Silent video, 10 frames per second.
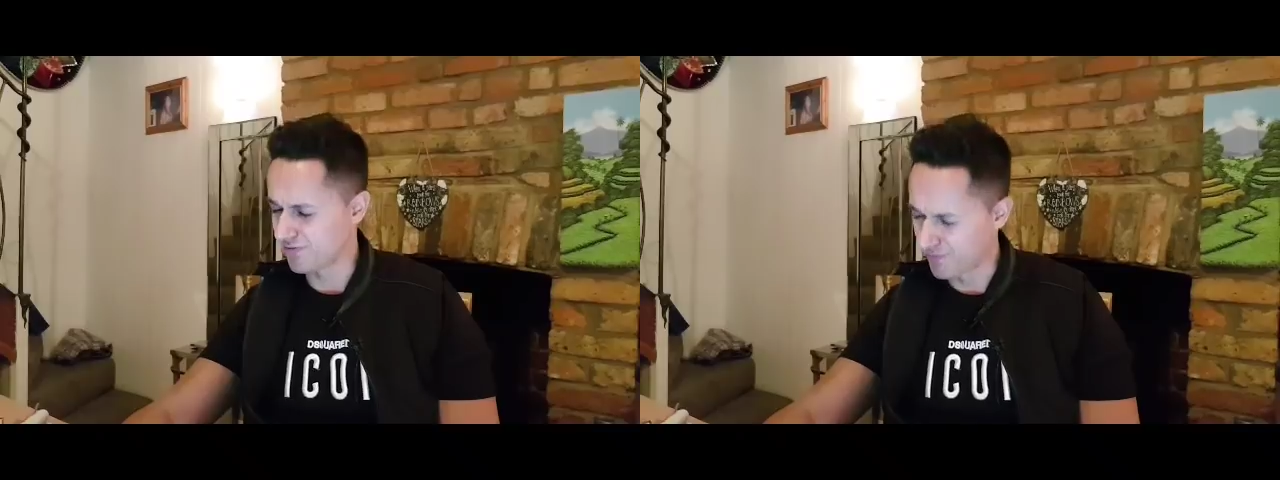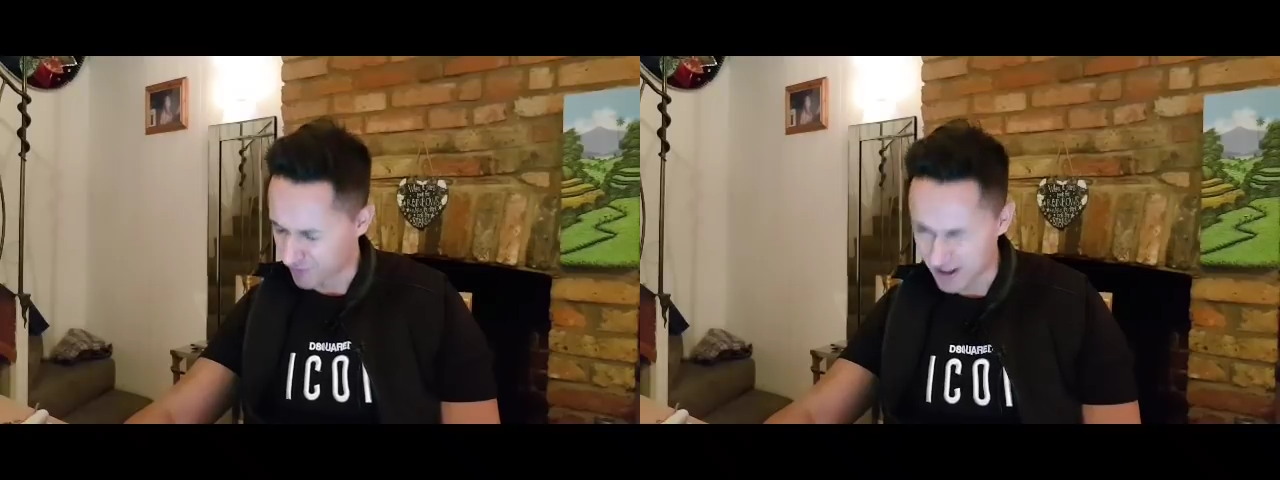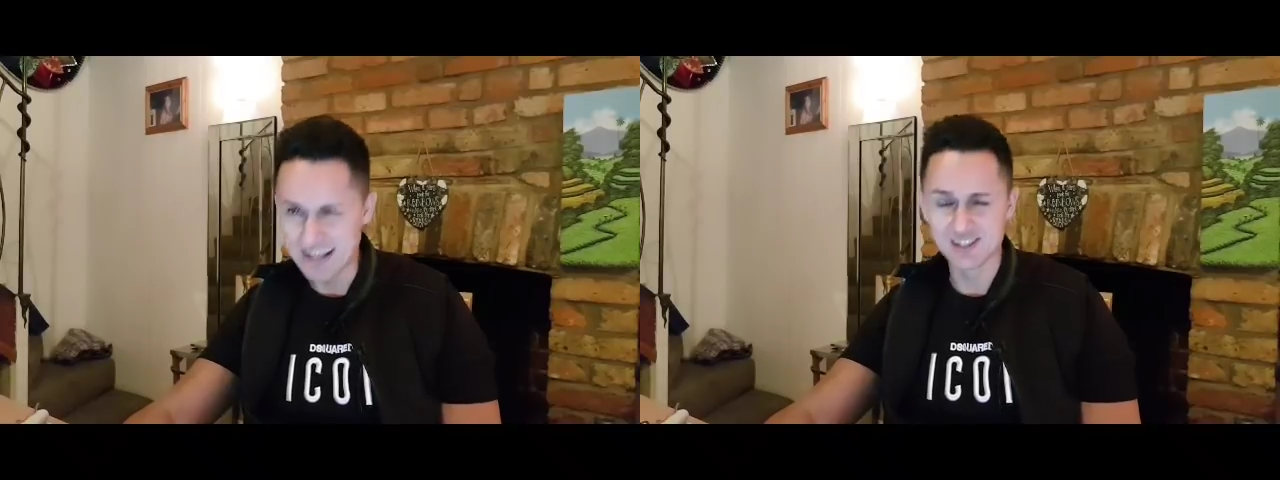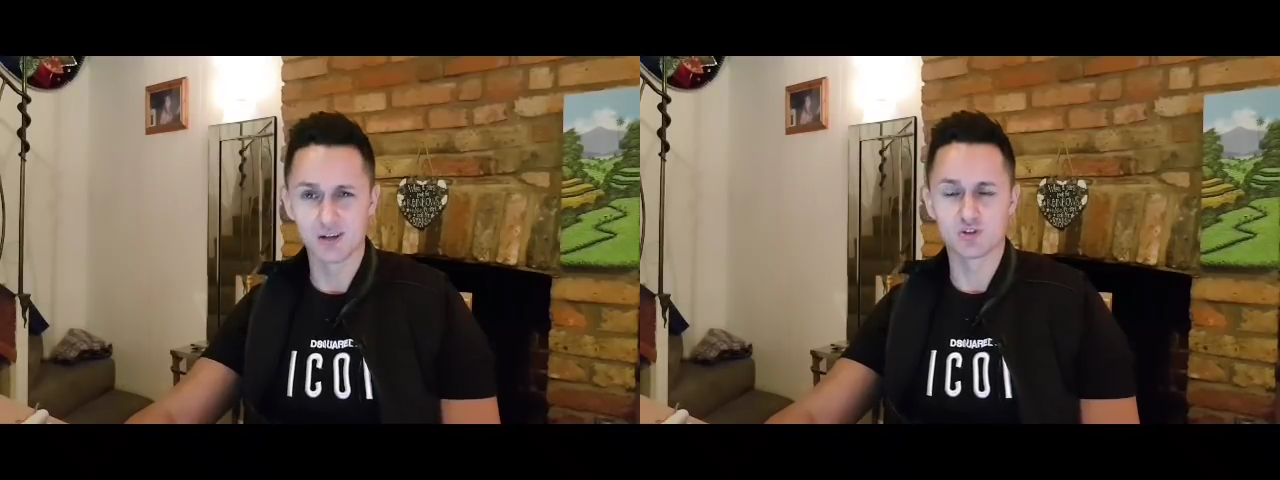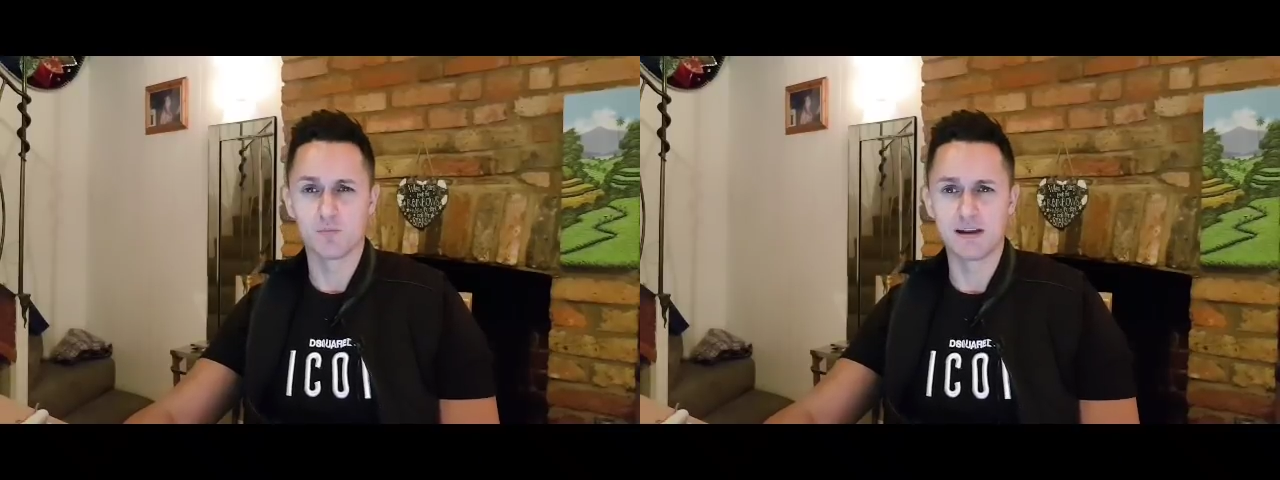freezing
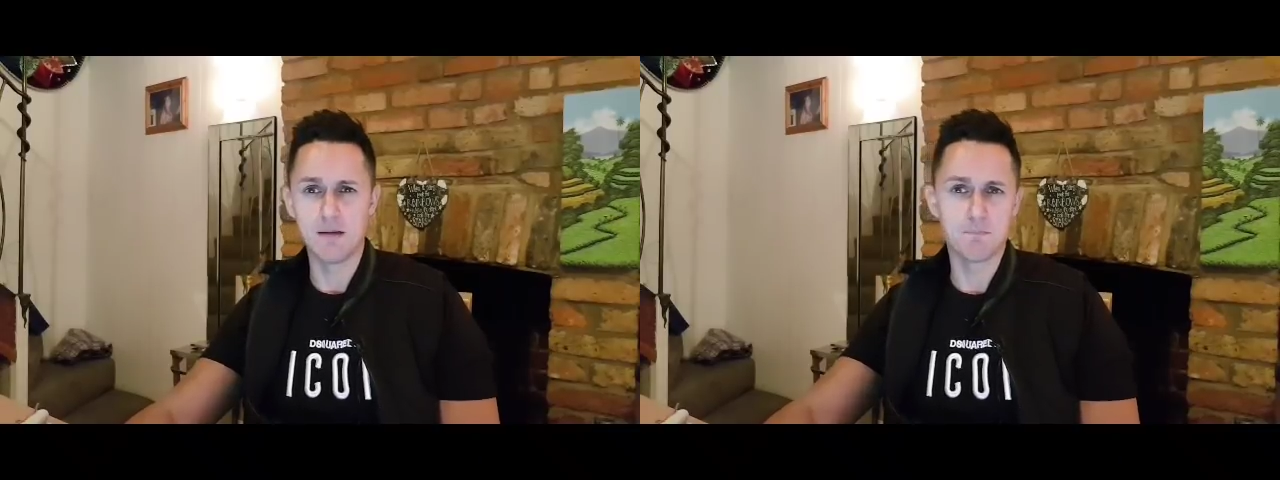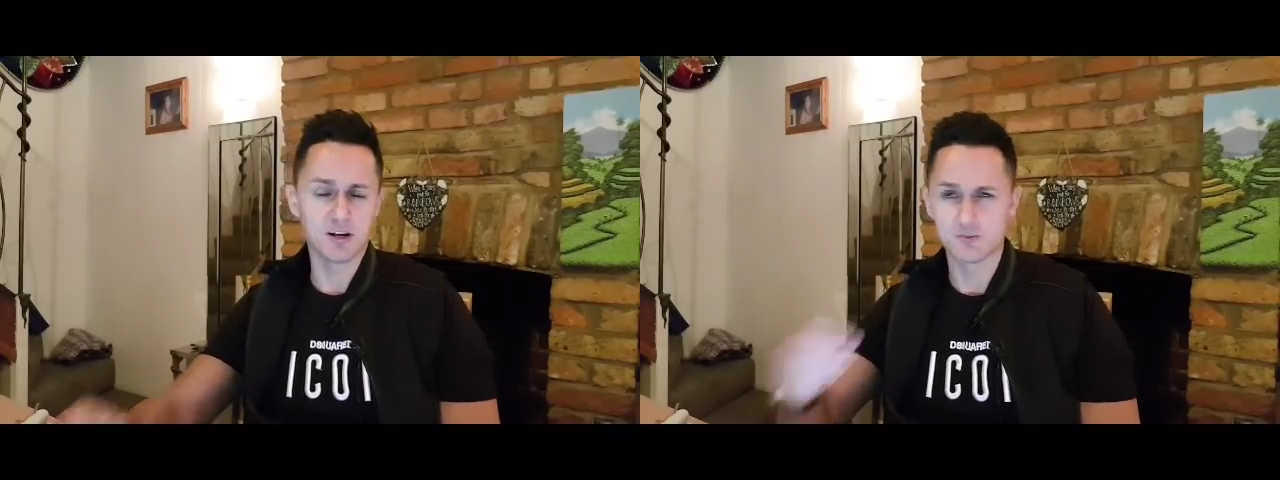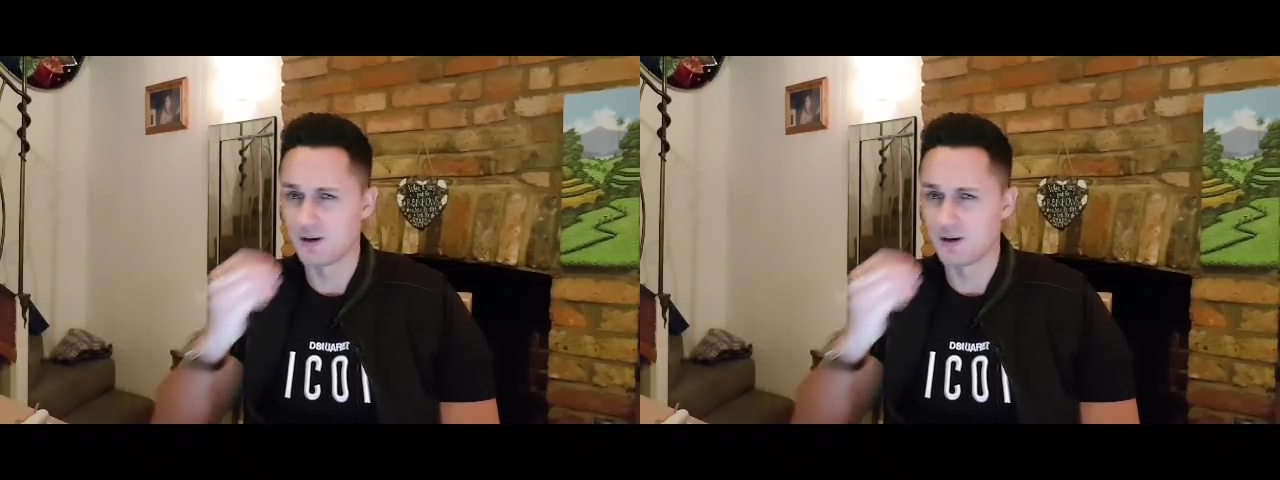on top of that bus.